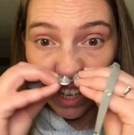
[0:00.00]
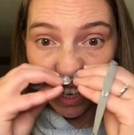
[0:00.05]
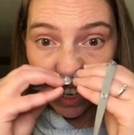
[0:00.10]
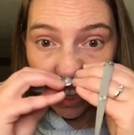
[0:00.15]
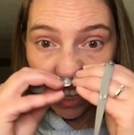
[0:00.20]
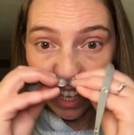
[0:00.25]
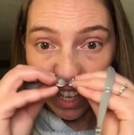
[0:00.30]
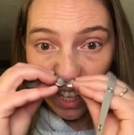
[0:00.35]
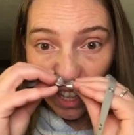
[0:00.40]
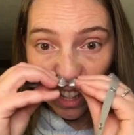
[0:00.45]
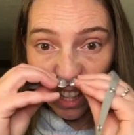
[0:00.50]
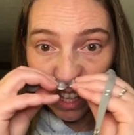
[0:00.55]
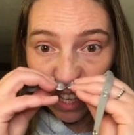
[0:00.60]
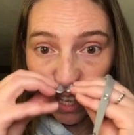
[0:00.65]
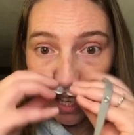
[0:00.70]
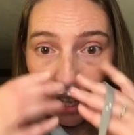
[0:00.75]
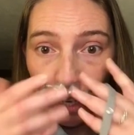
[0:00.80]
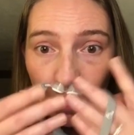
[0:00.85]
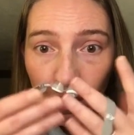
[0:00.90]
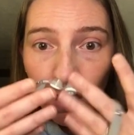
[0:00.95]
Like
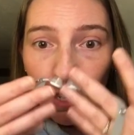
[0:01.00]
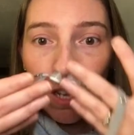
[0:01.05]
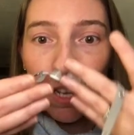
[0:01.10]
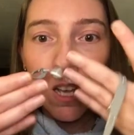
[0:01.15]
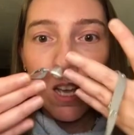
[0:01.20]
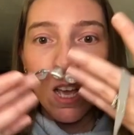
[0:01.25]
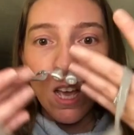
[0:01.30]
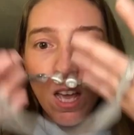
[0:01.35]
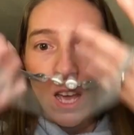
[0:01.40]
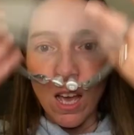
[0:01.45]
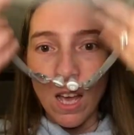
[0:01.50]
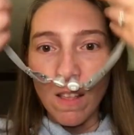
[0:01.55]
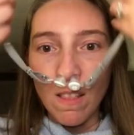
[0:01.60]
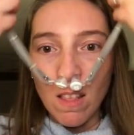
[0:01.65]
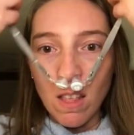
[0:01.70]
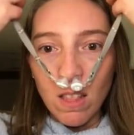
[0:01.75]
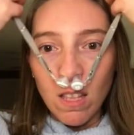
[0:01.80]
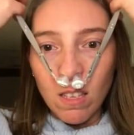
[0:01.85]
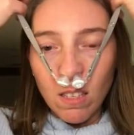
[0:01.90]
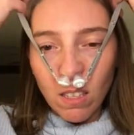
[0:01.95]
that. And
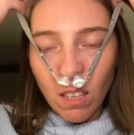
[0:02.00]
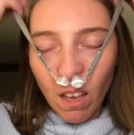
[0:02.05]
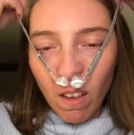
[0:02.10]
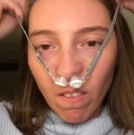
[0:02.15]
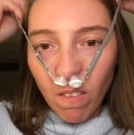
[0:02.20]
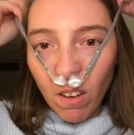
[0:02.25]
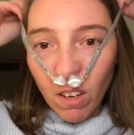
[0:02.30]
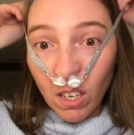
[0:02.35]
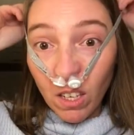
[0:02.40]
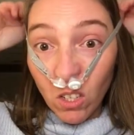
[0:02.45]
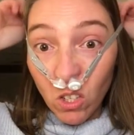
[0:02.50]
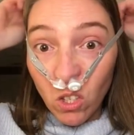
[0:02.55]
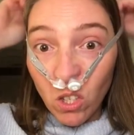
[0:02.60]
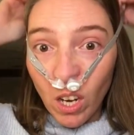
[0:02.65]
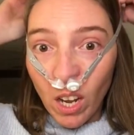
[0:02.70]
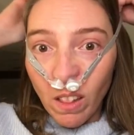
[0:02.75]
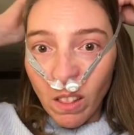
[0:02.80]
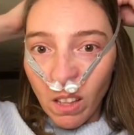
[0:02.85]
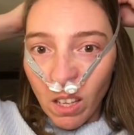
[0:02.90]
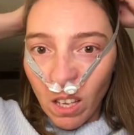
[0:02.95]
then this guy very
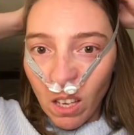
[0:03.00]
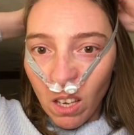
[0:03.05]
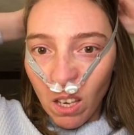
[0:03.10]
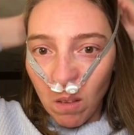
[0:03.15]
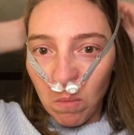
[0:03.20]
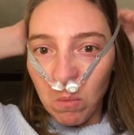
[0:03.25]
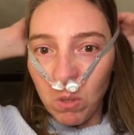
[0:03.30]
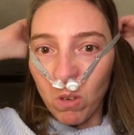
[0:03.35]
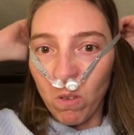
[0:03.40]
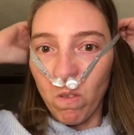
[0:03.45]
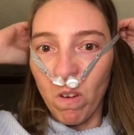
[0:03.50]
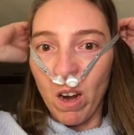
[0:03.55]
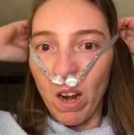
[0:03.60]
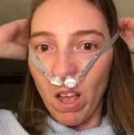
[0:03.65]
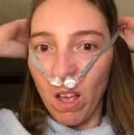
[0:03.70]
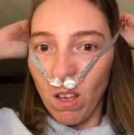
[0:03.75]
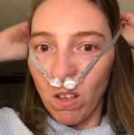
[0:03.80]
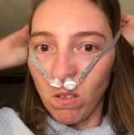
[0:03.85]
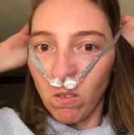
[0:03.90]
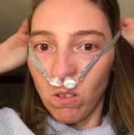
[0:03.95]
gently comes
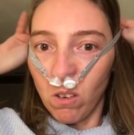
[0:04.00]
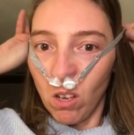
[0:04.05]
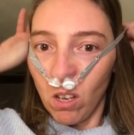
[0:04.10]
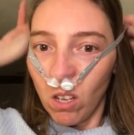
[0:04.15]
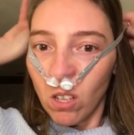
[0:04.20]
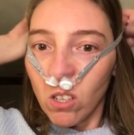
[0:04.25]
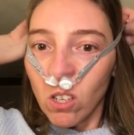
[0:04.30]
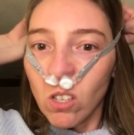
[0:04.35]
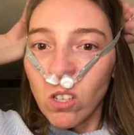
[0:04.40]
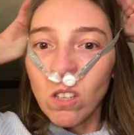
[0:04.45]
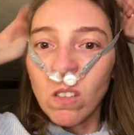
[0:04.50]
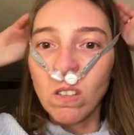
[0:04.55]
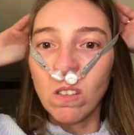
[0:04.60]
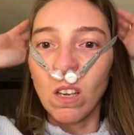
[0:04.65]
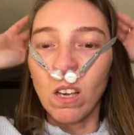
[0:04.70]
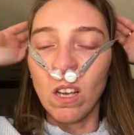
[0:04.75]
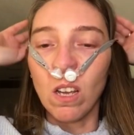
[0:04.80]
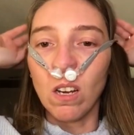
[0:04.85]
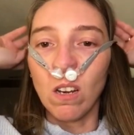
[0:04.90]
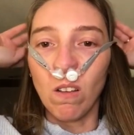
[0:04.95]
around to just
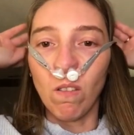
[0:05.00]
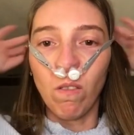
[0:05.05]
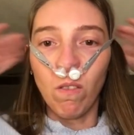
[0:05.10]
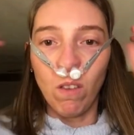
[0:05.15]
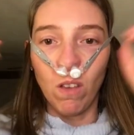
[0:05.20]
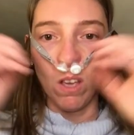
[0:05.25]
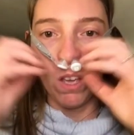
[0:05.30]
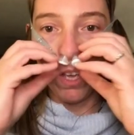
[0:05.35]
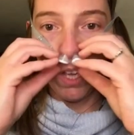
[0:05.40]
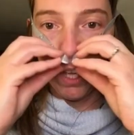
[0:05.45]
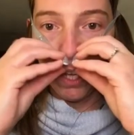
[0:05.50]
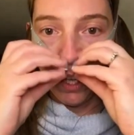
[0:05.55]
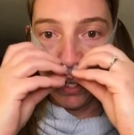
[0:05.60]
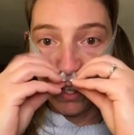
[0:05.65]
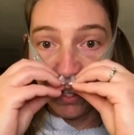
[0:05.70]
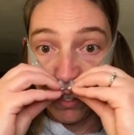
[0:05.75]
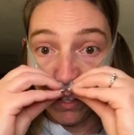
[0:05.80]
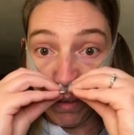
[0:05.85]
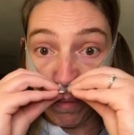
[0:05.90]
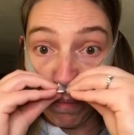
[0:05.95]
kind of
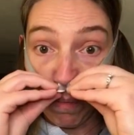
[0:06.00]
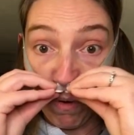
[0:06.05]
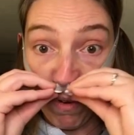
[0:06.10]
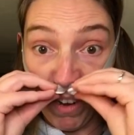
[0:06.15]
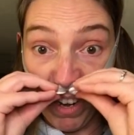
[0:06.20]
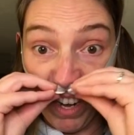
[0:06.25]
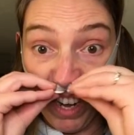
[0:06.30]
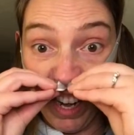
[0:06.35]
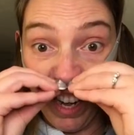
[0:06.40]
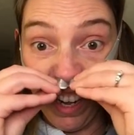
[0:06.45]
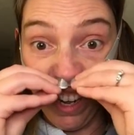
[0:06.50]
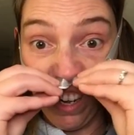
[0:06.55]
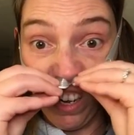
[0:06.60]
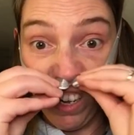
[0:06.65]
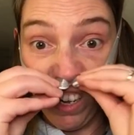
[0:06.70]
support it